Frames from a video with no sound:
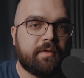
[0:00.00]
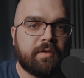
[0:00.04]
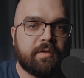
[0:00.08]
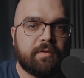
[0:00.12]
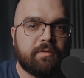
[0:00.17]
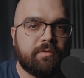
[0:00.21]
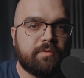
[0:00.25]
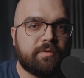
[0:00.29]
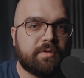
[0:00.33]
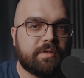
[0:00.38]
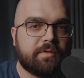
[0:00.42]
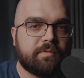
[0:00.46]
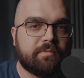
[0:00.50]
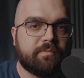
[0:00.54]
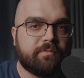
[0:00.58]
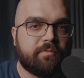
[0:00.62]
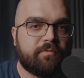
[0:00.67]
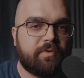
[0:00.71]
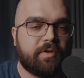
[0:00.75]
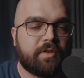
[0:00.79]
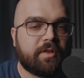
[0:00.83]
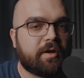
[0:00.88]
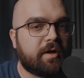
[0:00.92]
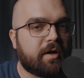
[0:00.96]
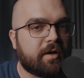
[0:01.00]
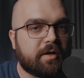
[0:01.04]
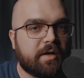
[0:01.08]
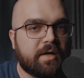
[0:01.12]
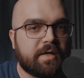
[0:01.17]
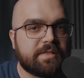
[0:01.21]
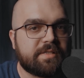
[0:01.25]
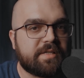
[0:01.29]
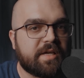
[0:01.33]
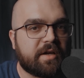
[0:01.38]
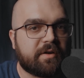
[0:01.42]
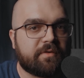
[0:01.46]
You can fill out our
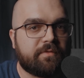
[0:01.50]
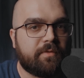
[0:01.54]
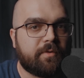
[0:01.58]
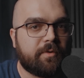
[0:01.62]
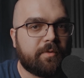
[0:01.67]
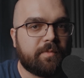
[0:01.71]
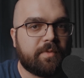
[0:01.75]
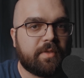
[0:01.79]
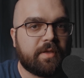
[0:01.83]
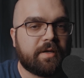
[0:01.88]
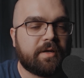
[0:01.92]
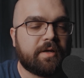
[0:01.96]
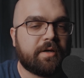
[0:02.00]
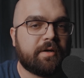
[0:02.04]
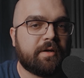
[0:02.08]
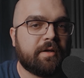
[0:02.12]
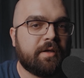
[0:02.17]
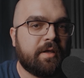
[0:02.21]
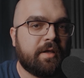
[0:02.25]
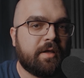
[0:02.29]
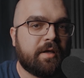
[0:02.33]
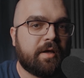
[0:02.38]
contact form there.